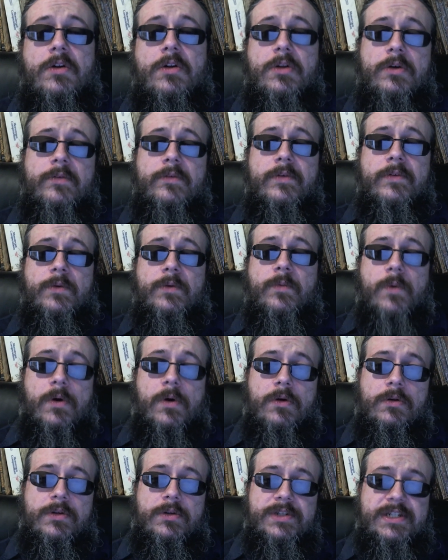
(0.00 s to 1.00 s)
all over the
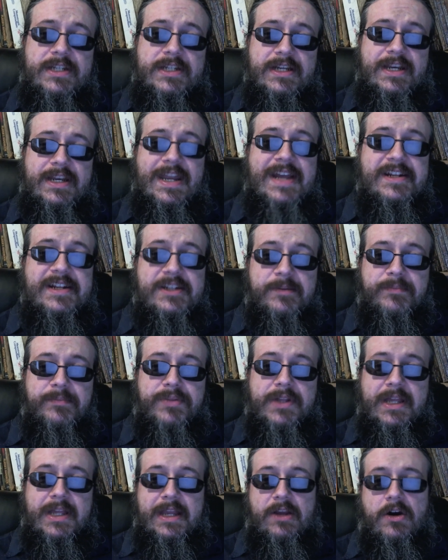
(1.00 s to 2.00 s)
world to connect
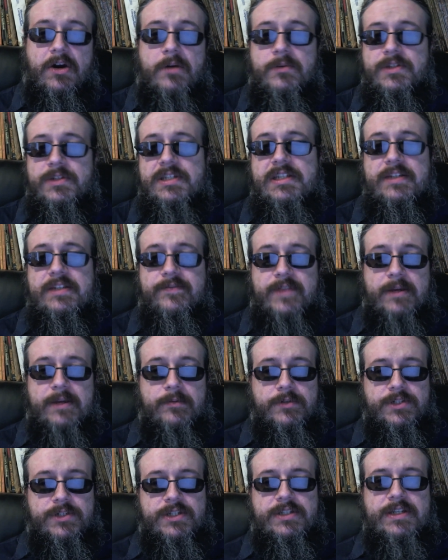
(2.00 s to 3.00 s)
and play, almost as if
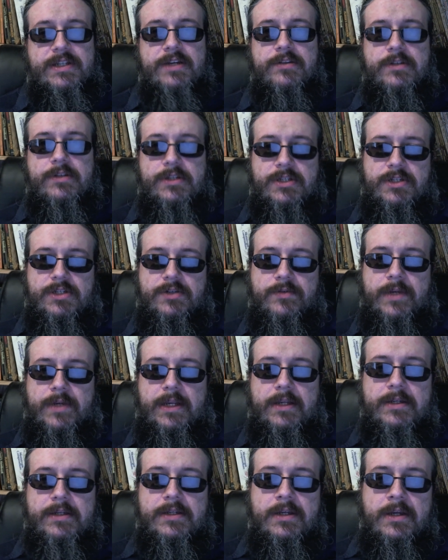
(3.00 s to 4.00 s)
they were just down the
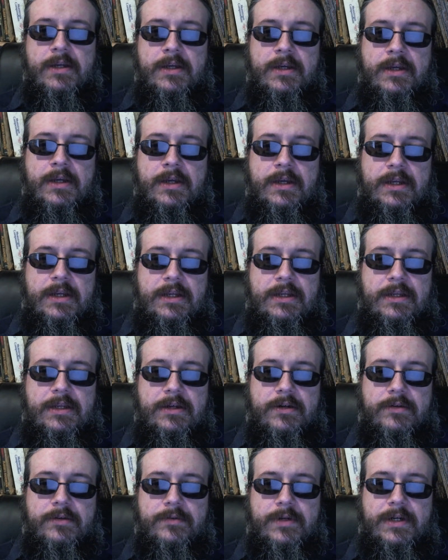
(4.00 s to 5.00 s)
street.
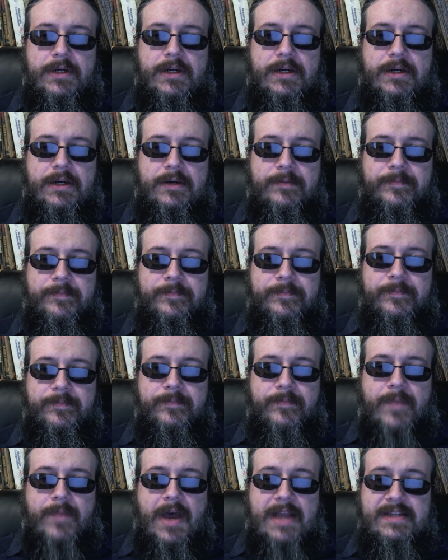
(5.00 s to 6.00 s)

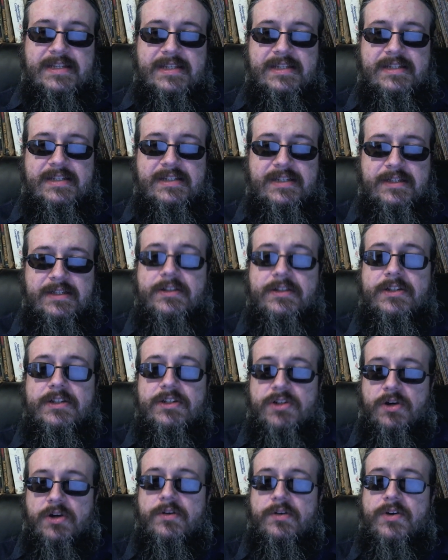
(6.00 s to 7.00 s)
I still
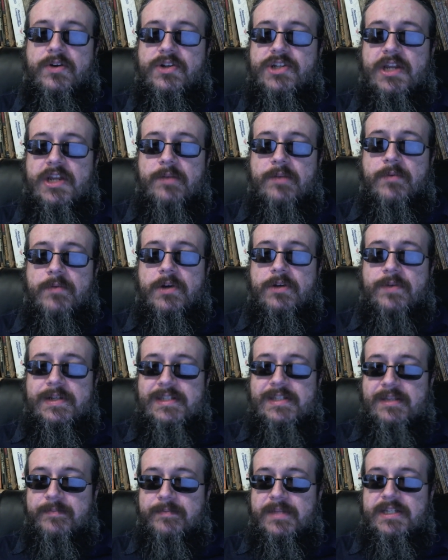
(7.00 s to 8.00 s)
encourage anyone who
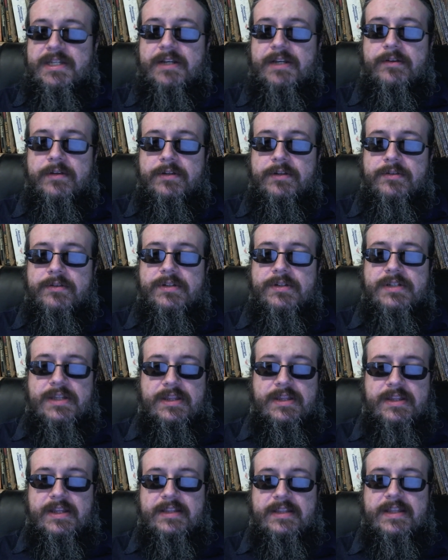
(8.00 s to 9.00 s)
has the materials
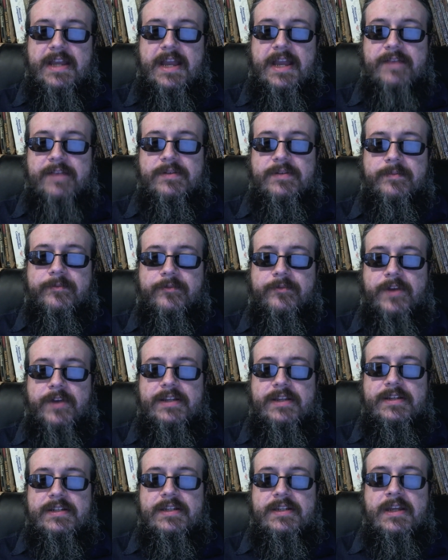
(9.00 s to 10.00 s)
and think they have some
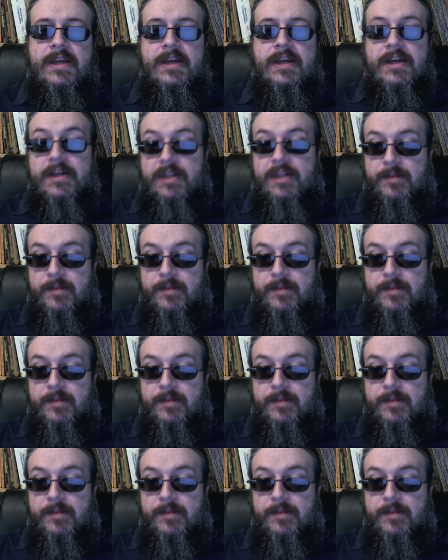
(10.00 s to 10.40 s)
friends